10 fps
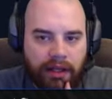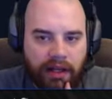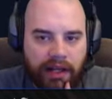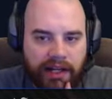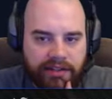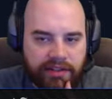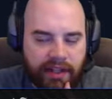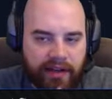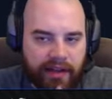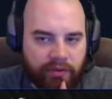I still
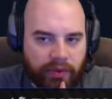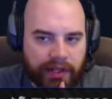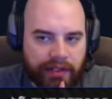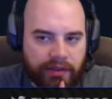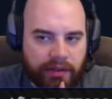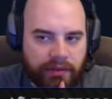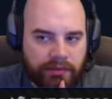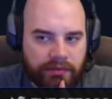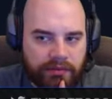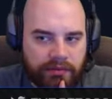have that radial
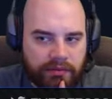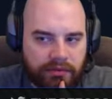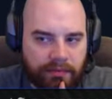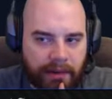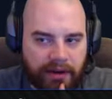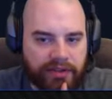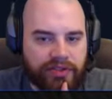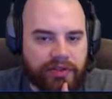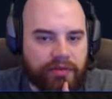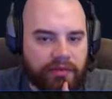
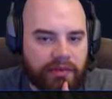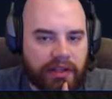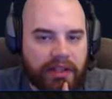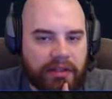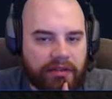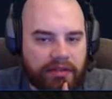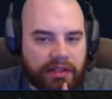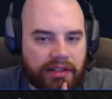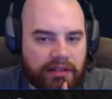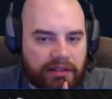parachute thing
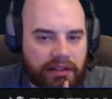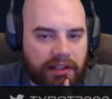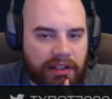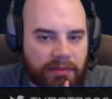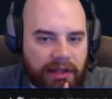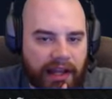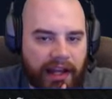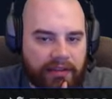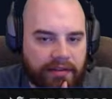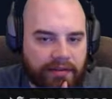in my
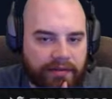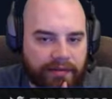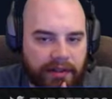active.